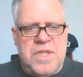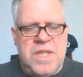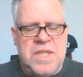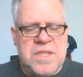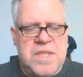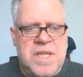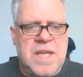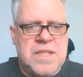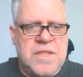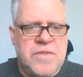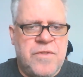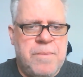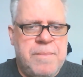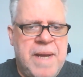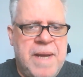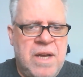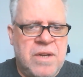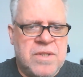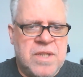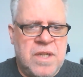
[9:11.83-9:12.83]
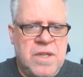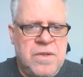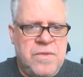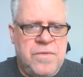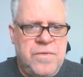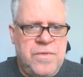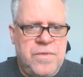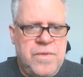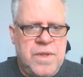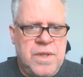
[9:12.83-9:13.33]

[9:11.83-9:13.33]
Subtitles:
an extensive amount of